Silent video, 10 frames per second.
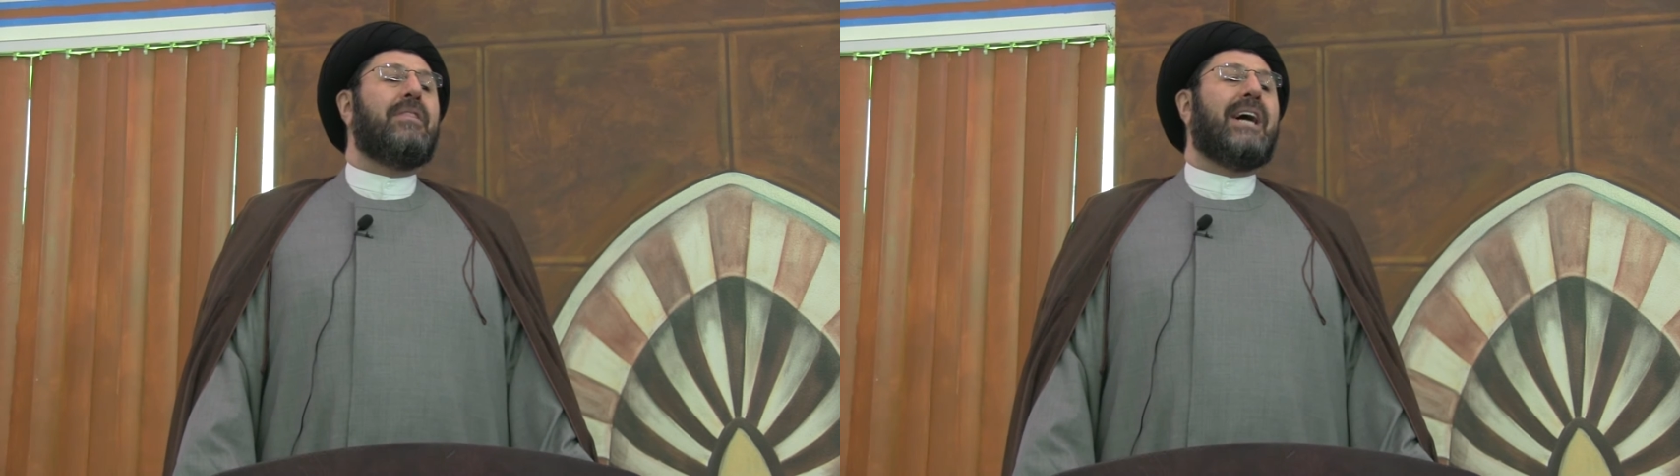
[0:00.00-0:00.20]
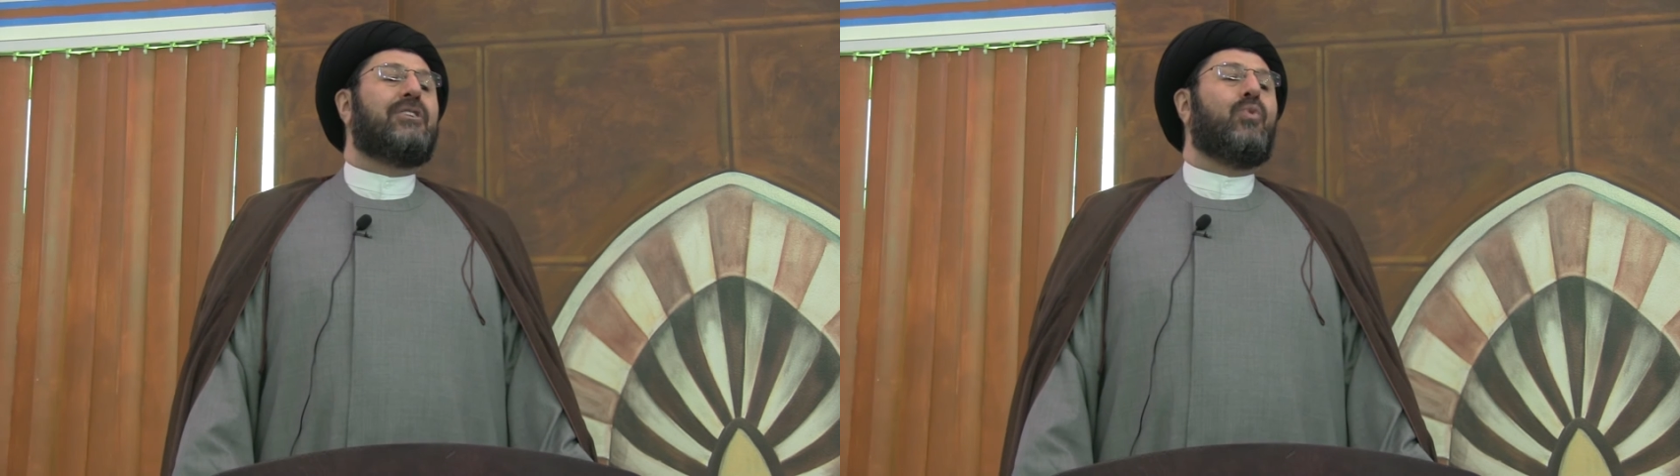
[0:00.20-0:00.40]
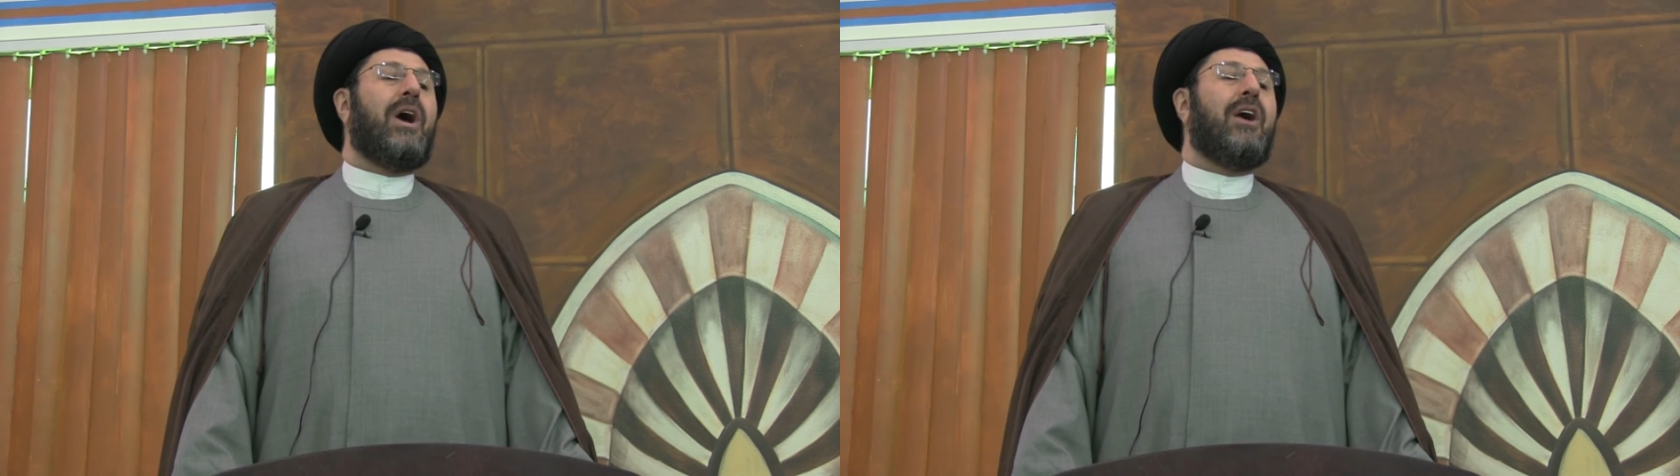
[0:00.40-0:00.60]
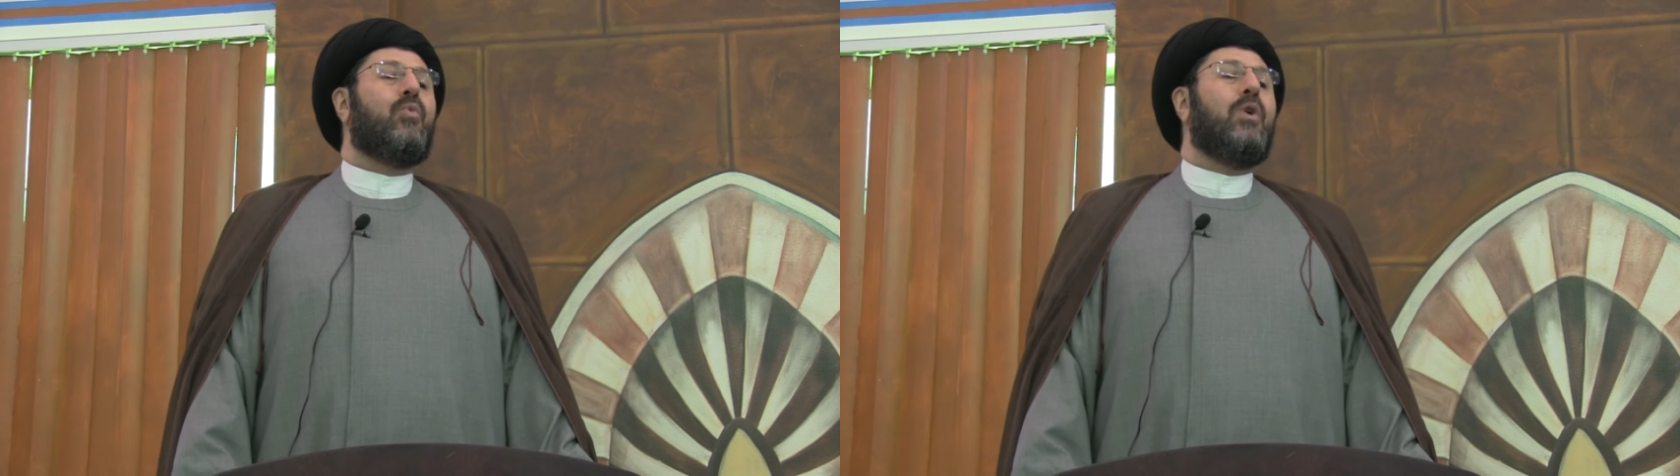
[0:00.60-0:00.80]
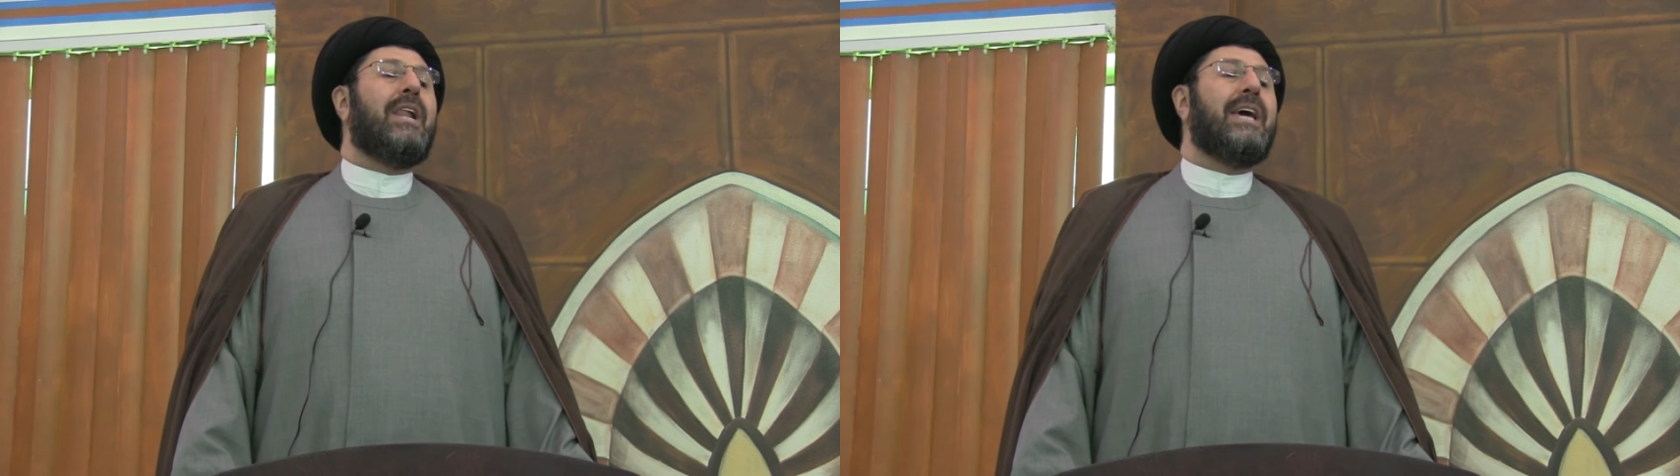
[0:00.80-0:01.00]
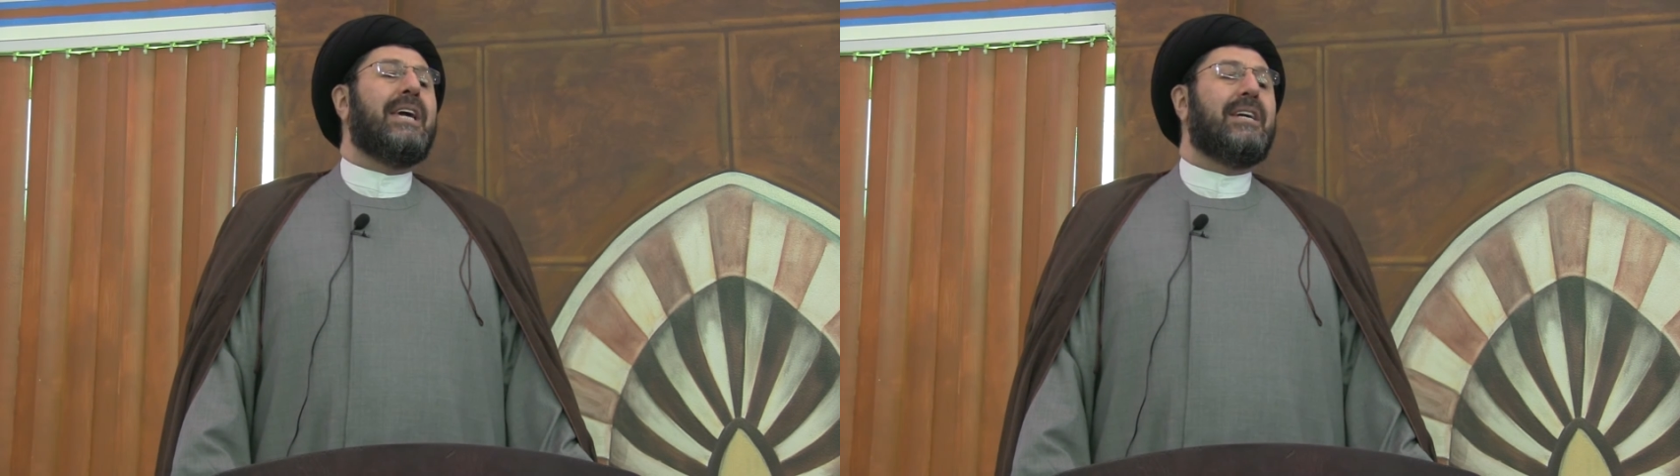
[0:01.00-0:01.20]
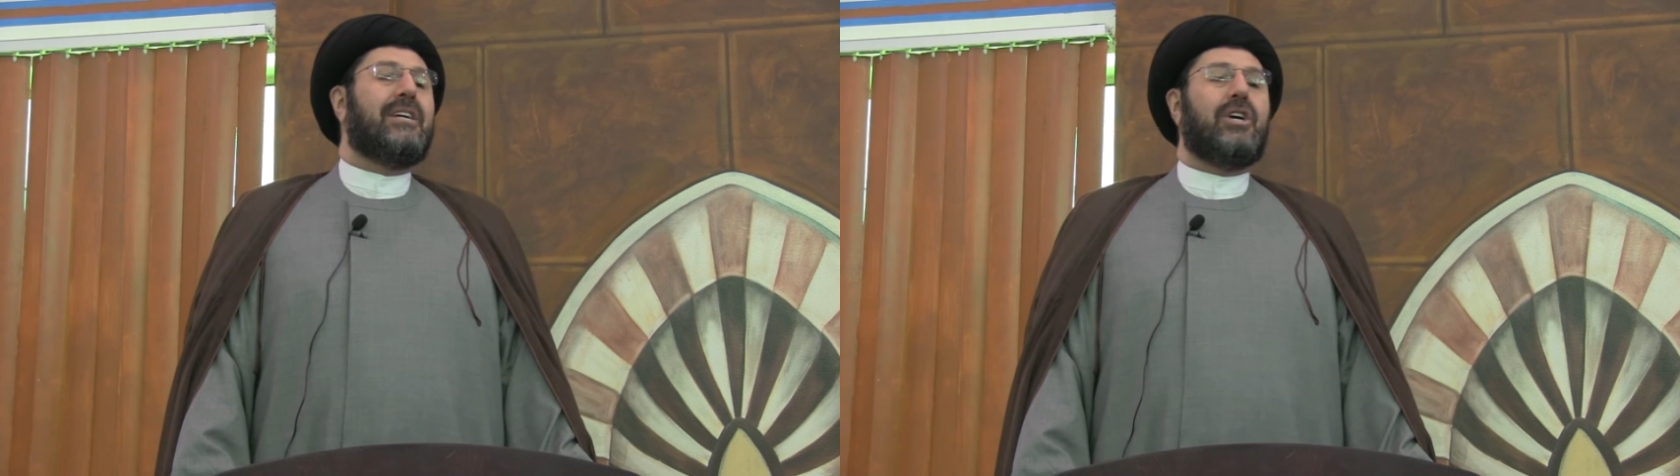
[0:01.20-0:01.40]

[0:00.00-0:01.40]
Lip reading: that we are willing